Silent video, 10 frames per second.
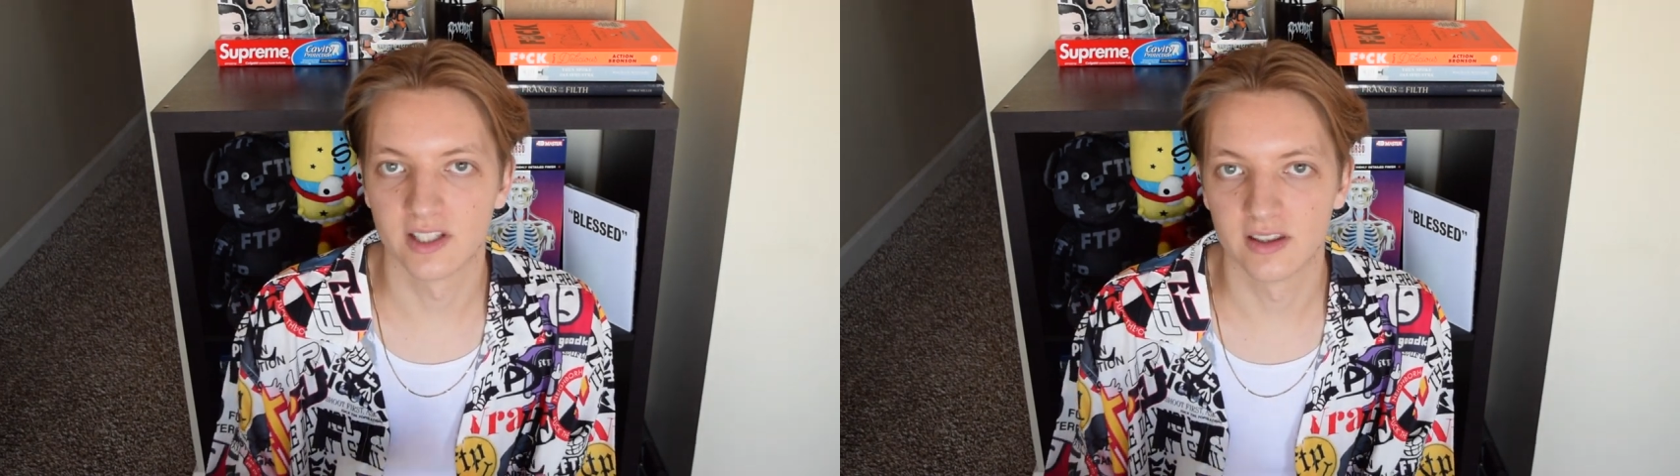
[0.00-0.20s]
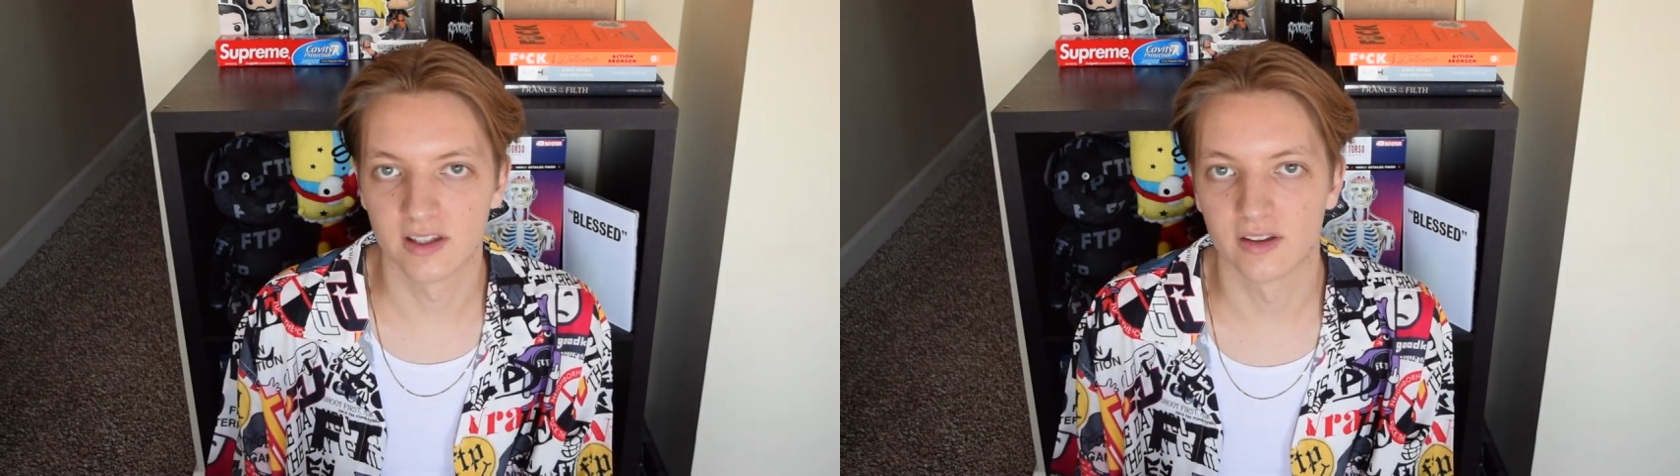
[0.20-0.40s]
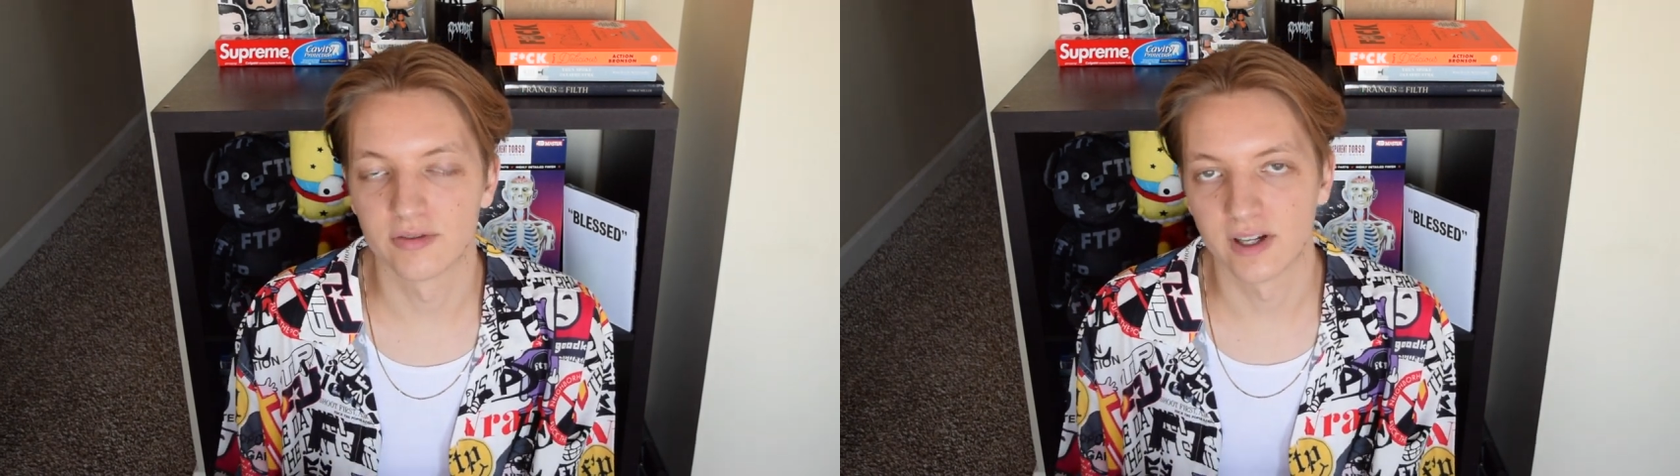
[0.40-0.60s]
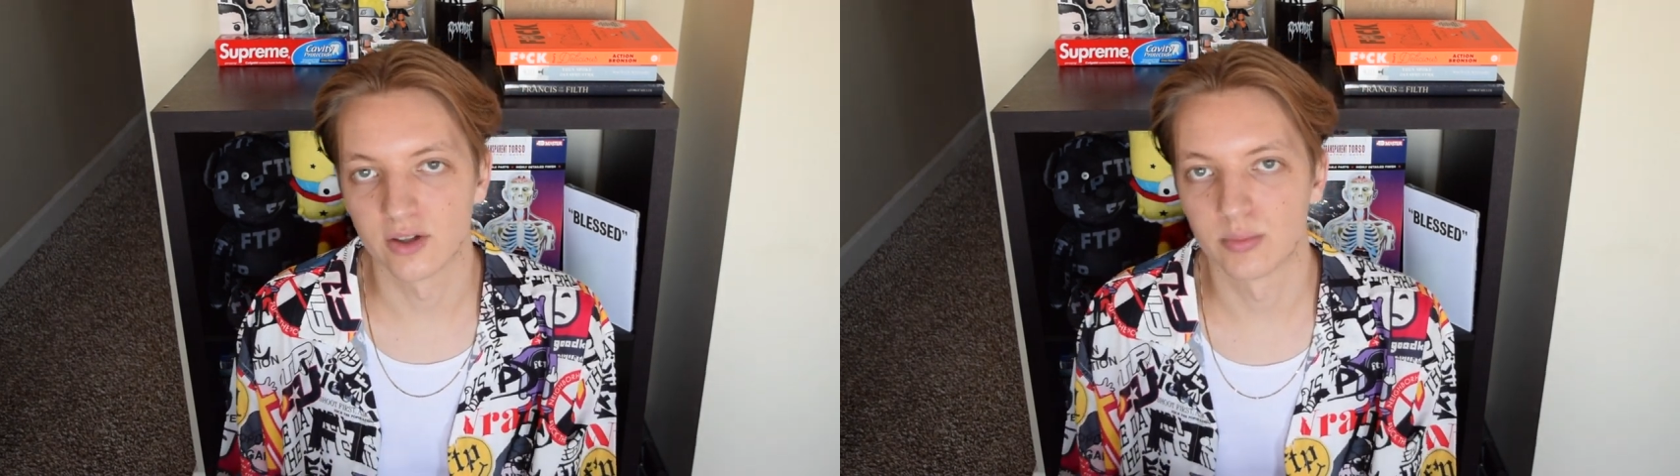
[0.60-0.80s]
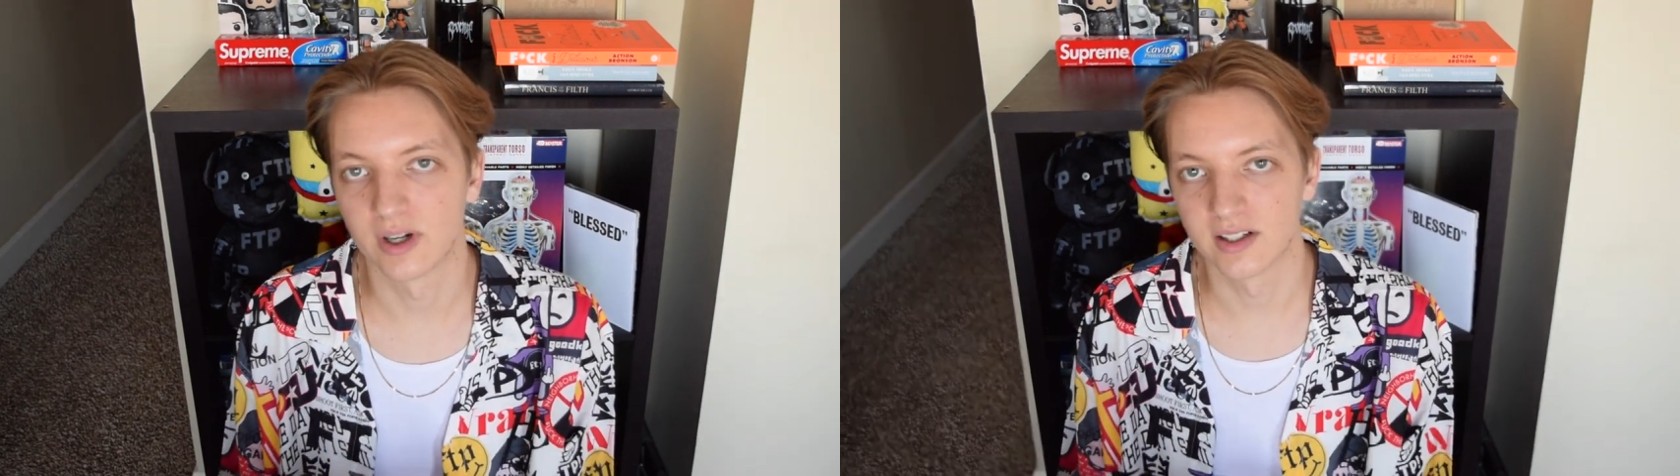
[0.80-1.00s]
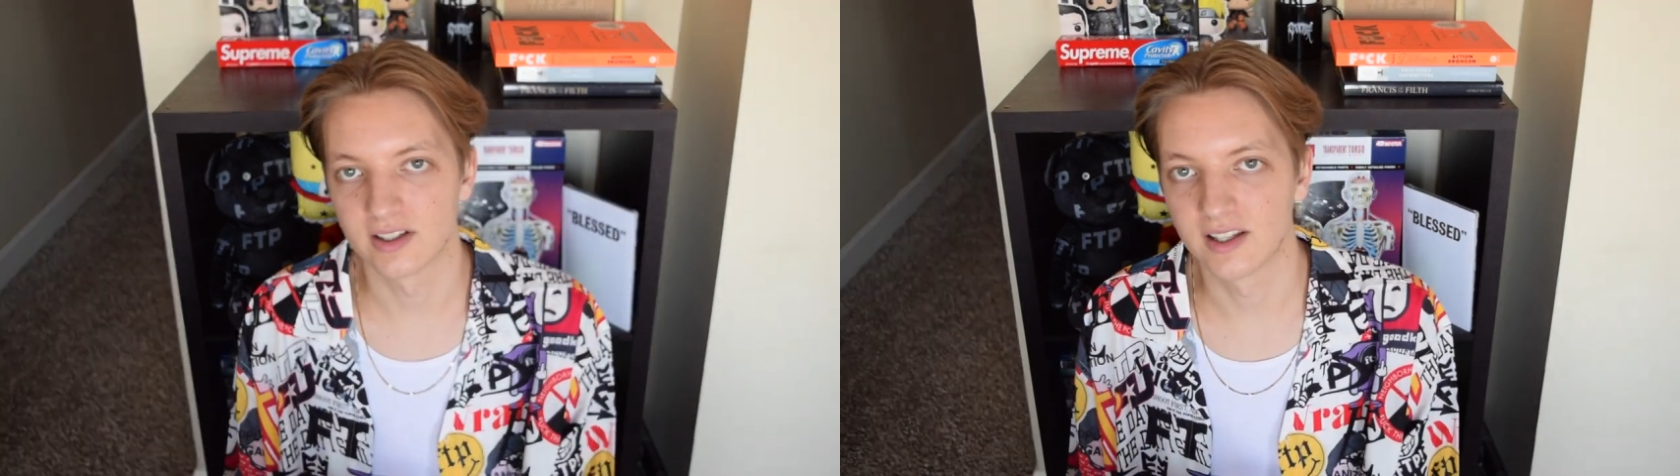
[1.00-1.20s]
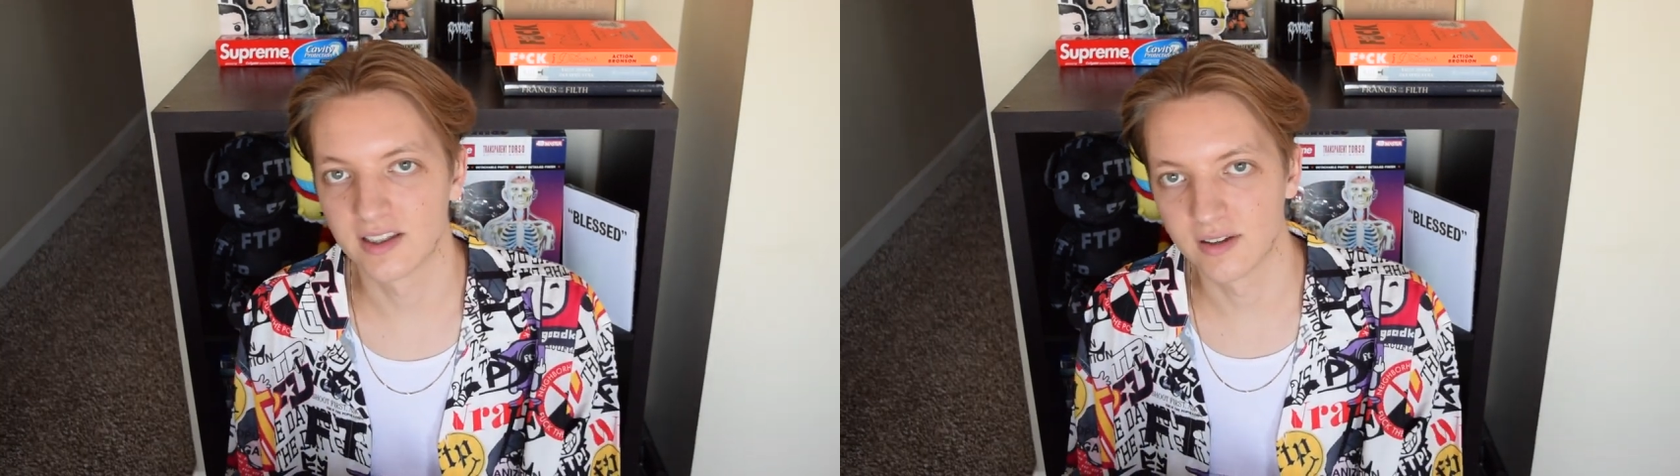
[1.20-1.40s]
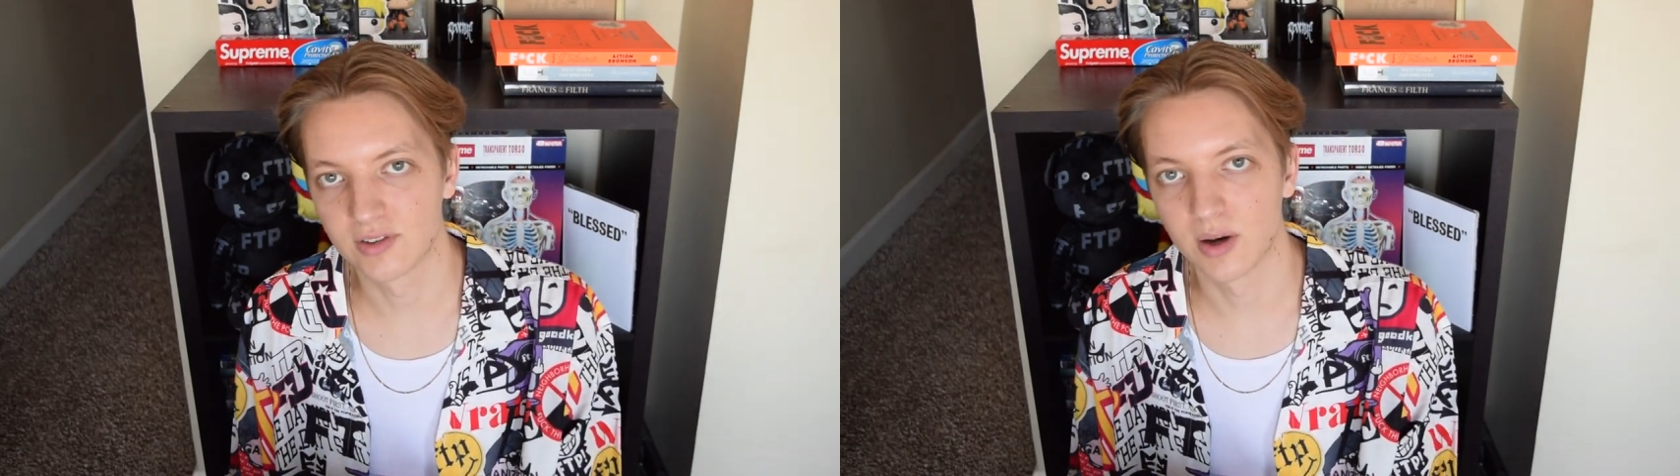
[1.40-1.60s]
and then the final product that
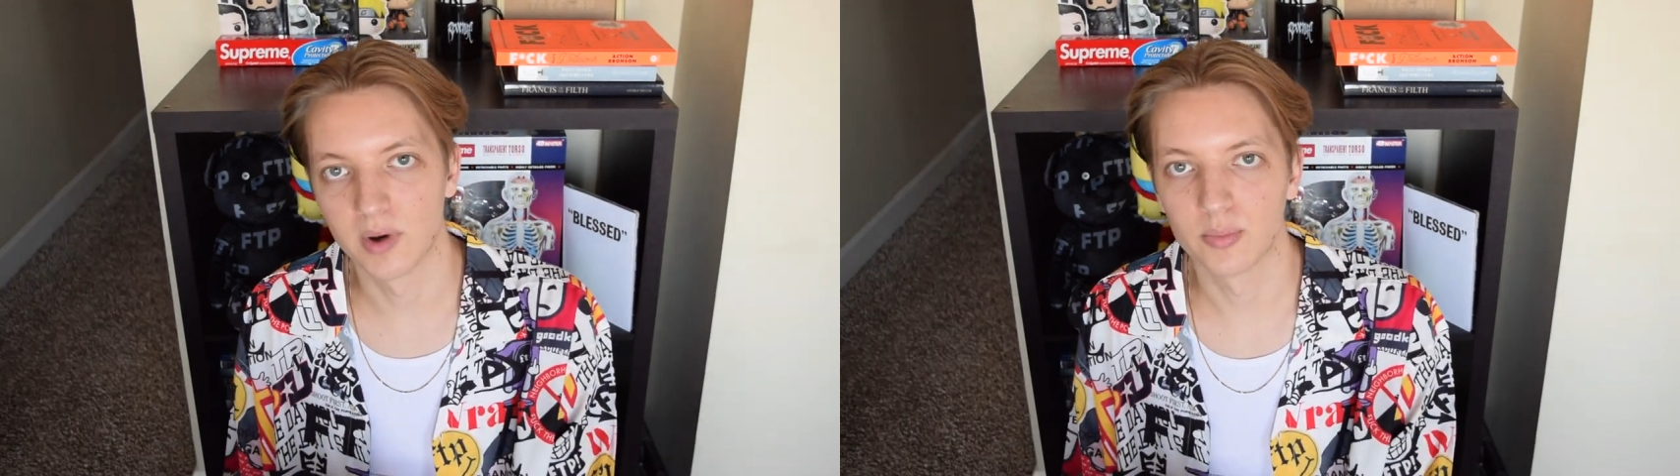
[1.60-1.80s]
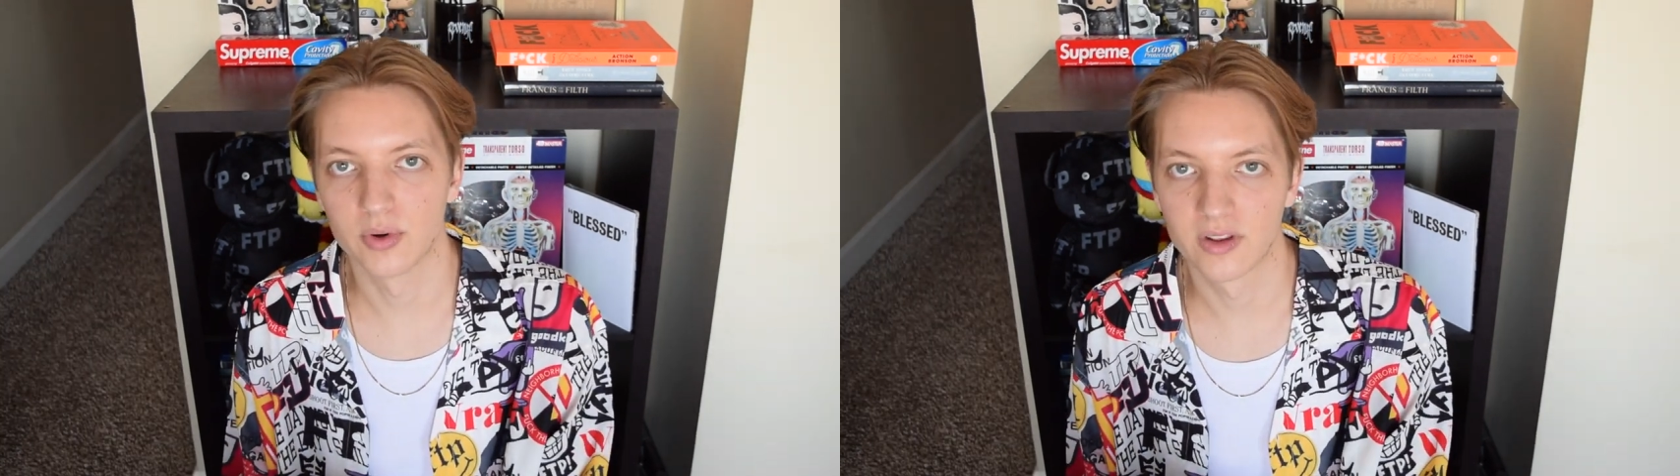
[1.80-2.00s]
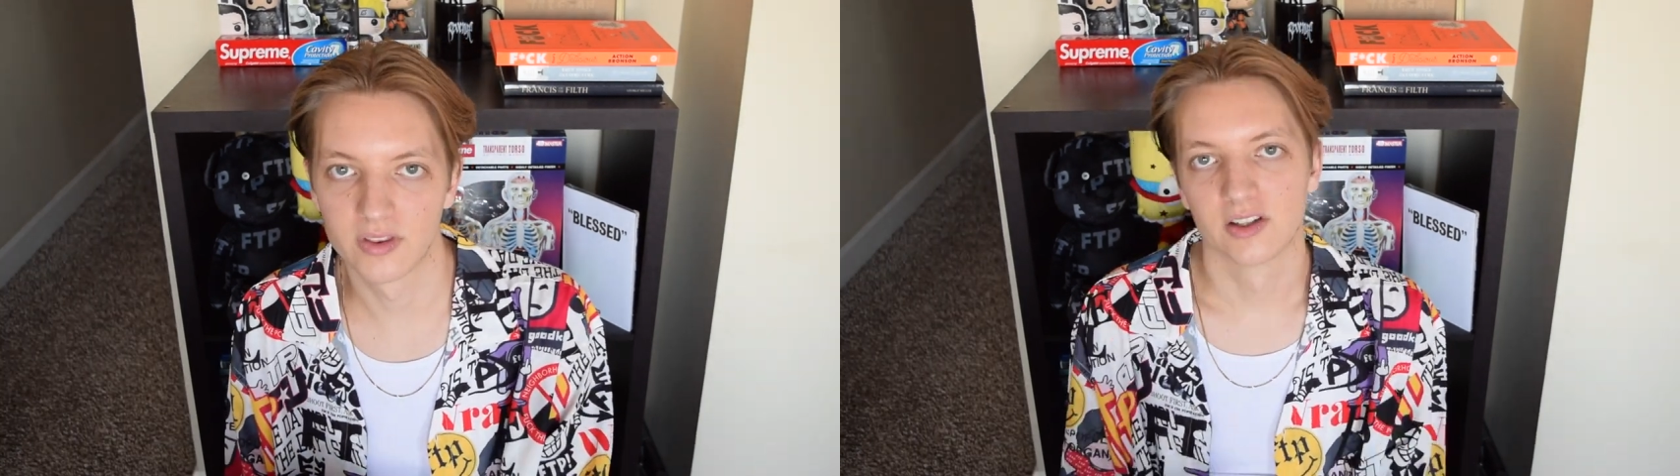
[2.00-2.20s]
they've come up with.